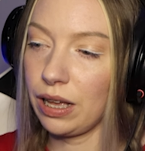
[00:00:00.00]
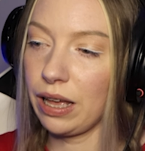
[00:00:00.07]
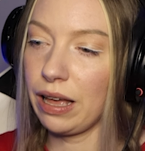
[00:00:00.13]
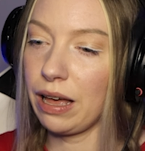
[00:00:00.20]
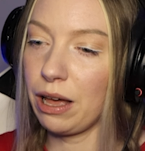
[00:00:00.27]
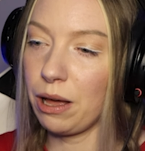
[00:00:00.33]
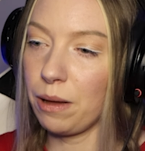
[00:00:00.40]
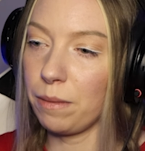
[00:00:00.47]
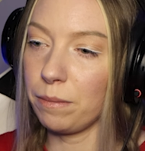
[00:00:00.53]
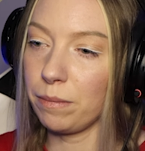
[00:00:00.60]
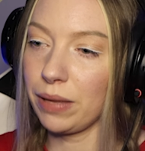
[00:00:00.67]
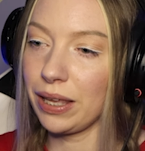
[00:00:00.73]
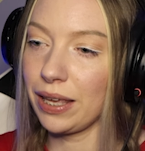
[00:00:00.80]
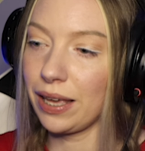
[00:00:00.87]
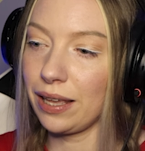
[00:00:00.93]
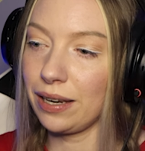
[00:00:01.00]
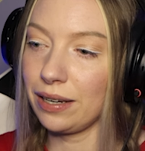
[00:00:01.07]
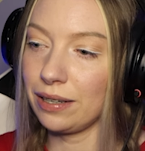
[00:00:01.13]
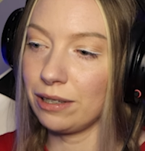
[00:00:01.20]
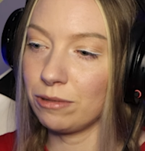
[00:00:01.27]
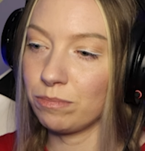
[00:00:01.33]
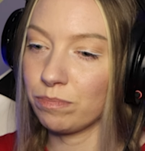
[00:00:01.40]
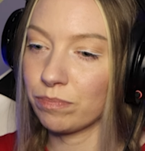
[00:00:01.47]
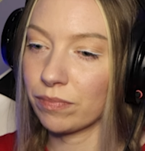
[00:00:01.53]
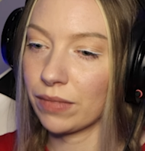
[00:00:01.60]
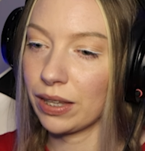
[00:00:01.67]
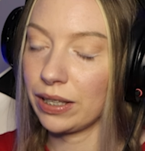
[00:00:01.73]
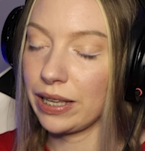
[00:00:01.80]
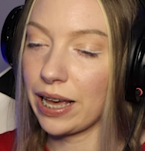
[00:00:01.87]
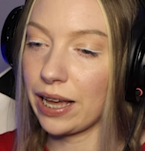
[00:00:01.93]
Ah, oh, man.
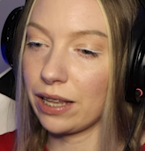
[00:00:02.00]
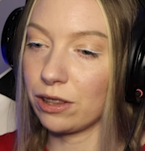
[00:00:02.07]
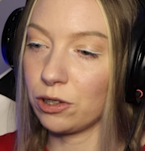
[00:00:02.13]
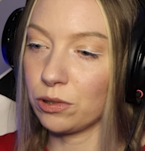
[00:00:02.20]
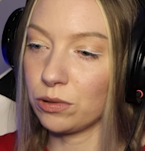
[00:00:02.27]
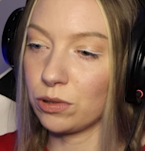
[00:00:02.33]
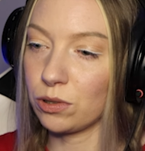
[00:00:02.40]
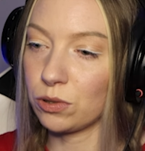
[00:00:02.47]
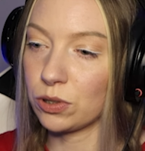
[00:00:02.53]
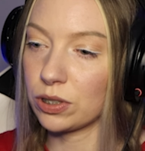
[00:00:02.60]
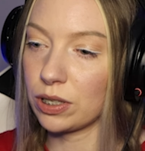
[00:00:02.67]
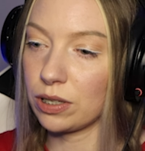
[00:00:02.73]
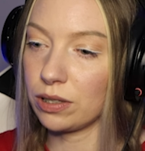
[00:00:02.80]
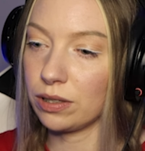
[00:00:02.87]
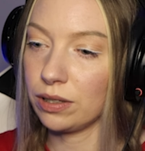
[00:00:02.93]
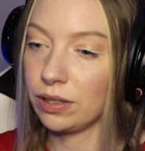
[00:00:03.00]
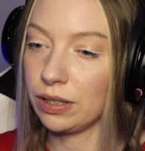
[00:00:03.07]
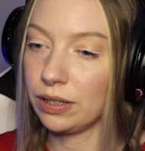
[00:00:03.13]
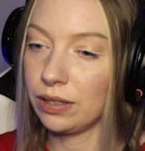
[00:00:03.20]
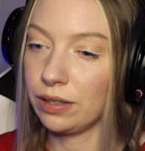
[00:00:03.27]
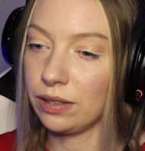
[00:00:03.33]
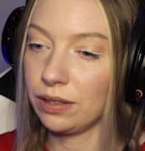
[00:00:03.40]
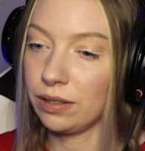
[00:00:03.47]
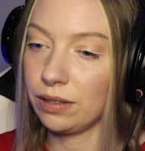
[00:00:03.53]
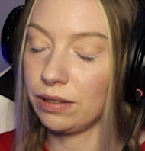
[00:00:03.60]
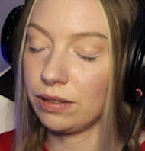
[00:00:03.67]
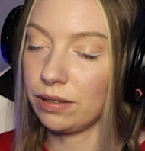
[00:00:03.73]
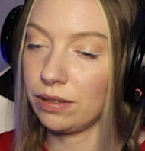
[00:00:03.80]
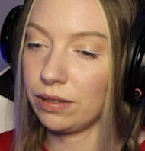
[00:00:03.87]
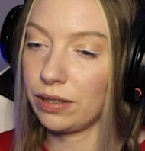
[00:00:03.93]
Yeah, th those...
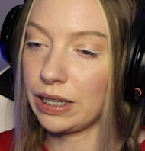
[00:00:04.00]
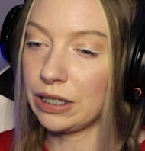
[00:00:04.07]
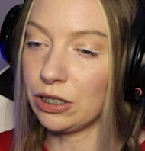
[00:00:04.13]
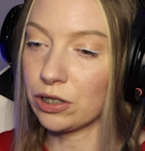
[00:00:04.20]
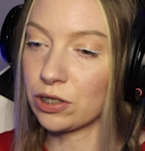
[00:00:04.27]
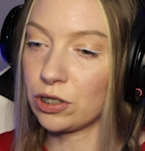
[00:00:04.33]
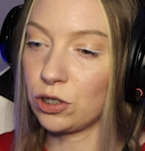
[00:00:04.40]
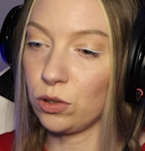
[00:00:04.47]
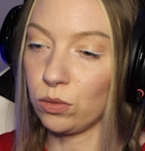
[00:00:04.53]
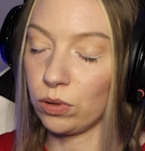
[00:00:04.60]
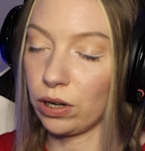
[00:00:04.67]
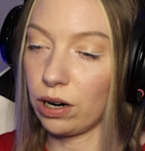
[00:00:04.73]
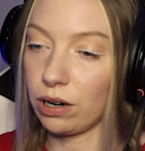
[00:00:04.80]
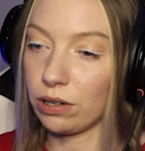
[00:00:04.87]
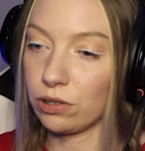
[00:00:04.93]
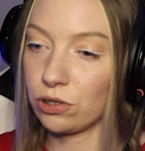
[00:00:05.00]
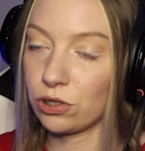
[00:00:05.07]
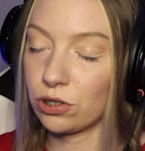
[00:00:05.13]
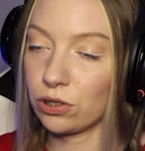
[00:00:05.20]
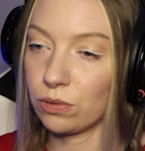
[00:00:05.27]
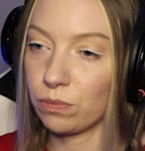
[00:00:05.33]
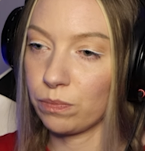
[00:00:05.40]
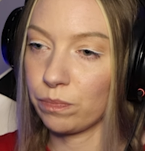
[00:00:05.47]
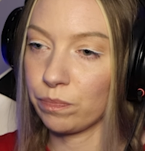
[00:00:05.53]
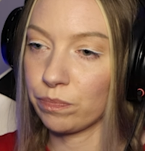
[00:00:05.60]
It looks too large.